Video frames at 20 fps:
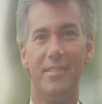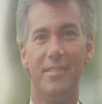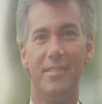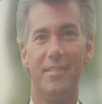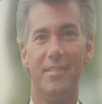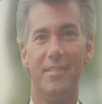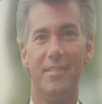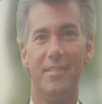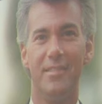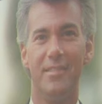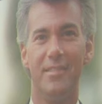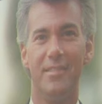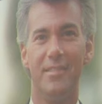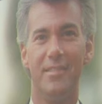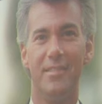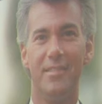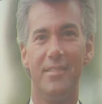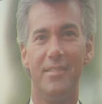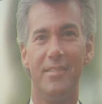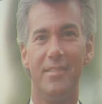
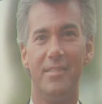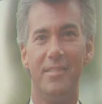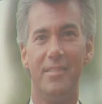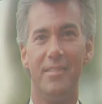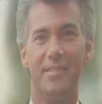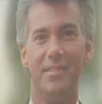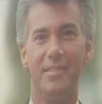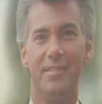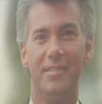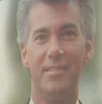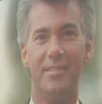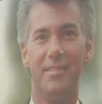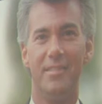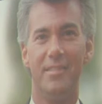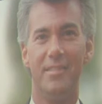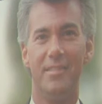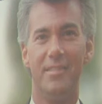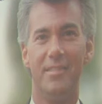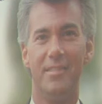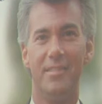
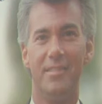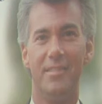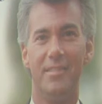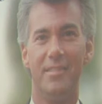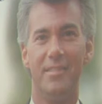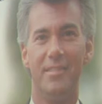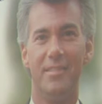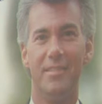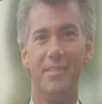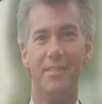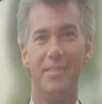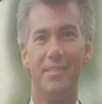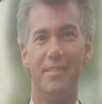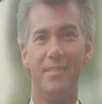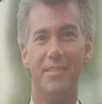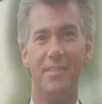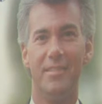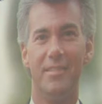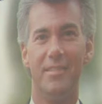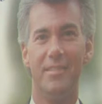
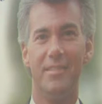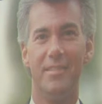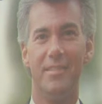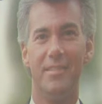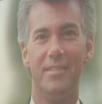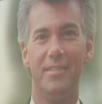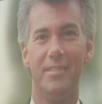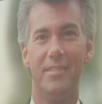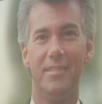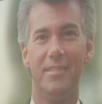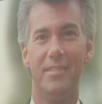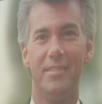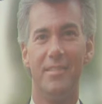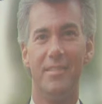No words are spoken by the person on screen.